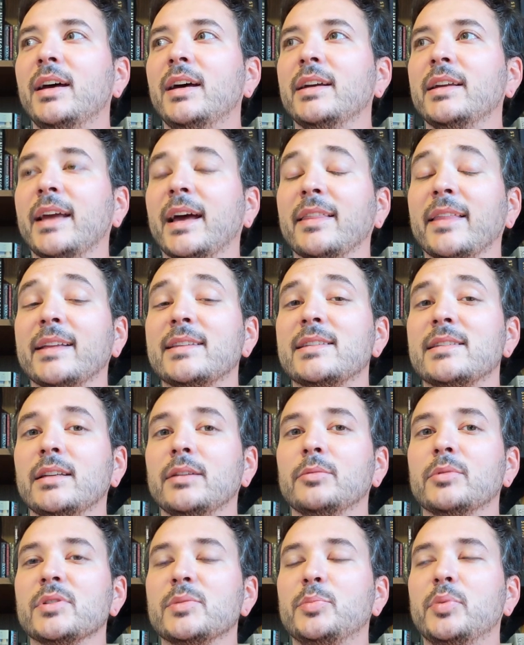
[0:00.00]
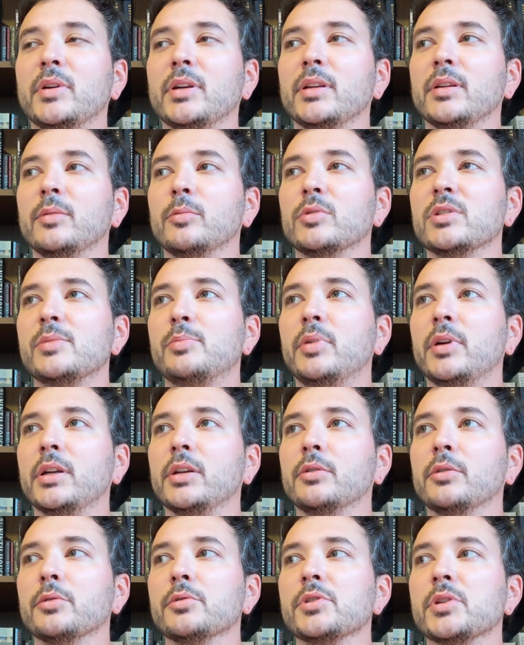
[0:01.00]
yeah, that scene was pretty
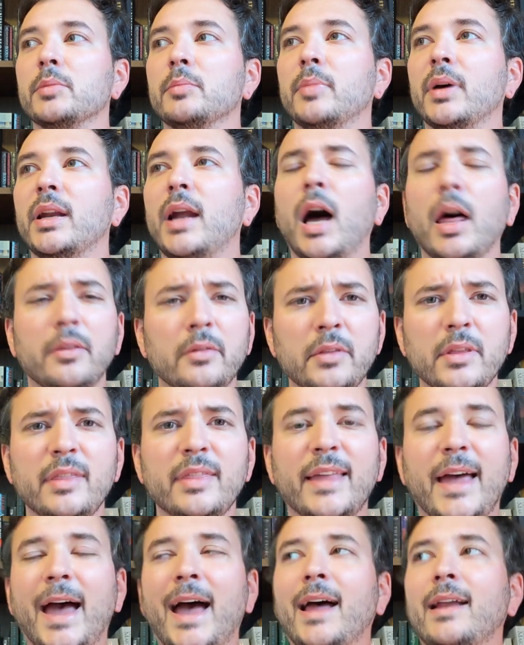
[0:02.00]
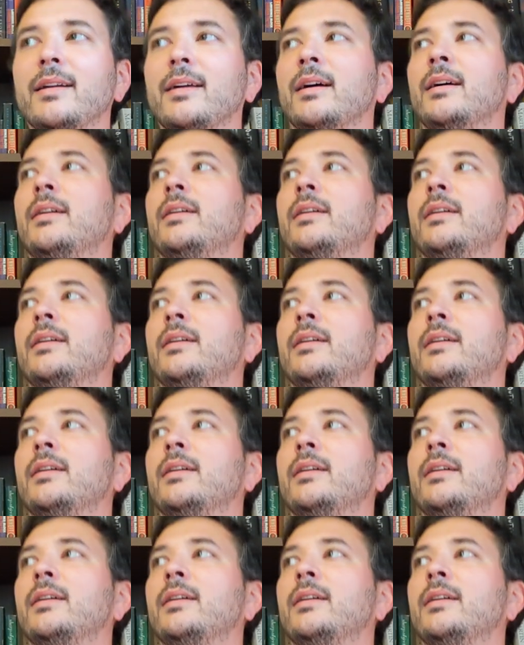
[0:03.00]
gruesome. But other than that,